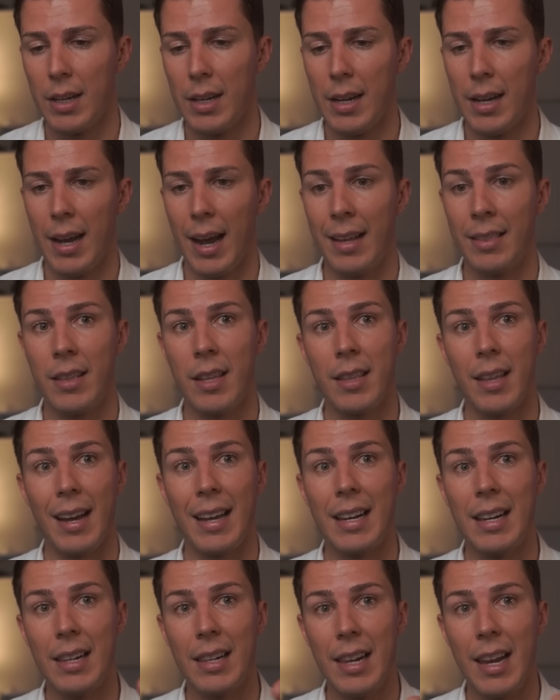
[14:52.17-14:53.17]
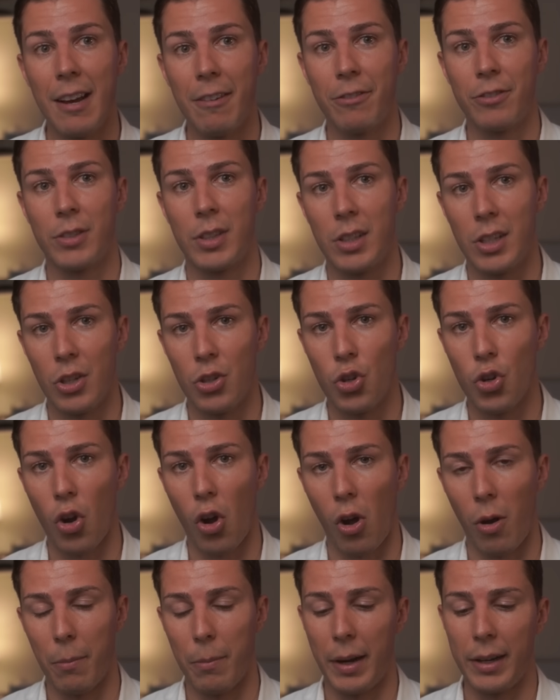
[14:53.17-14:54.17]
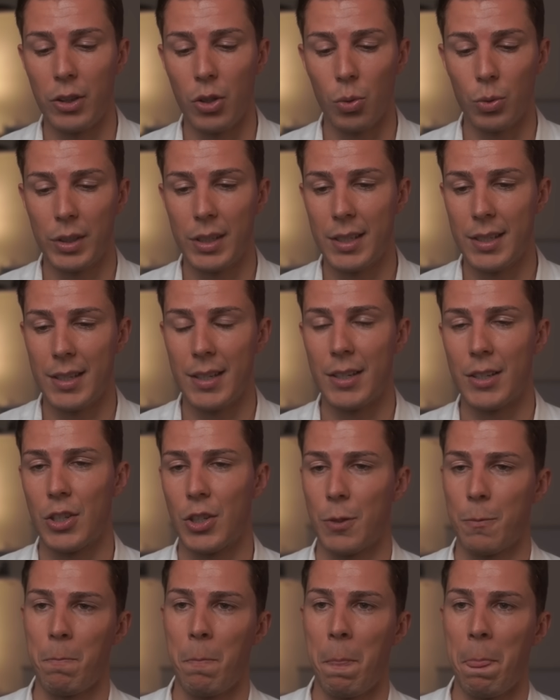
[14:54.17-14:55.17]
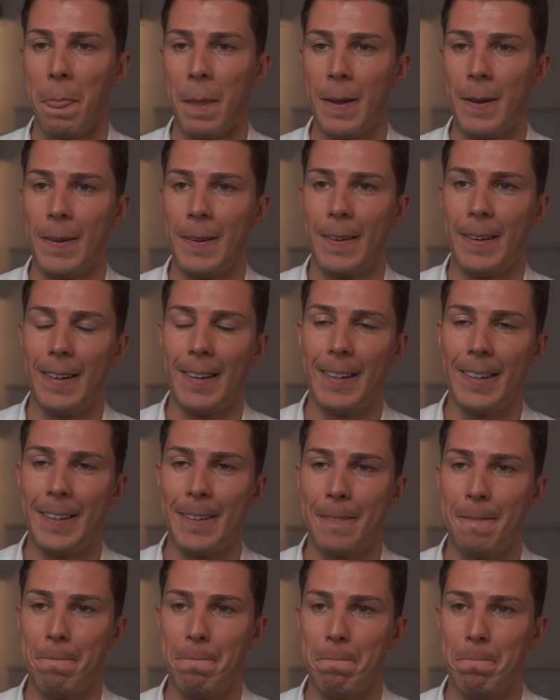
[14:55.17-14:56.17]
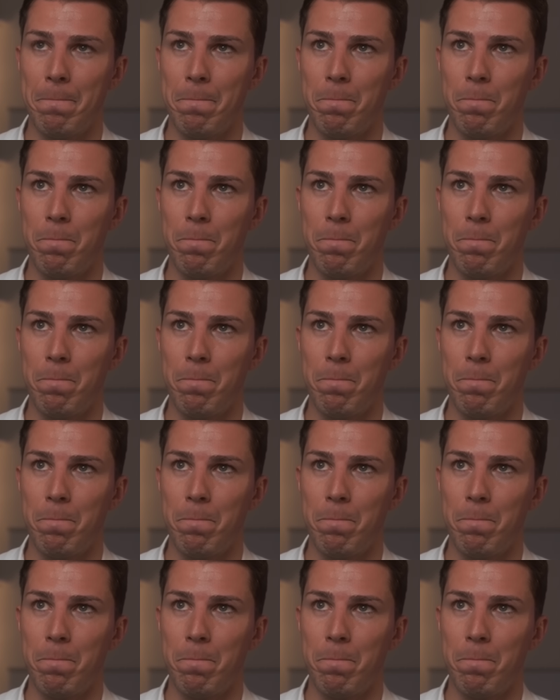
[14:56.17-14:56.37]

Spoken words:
and then I left the job. I know this is I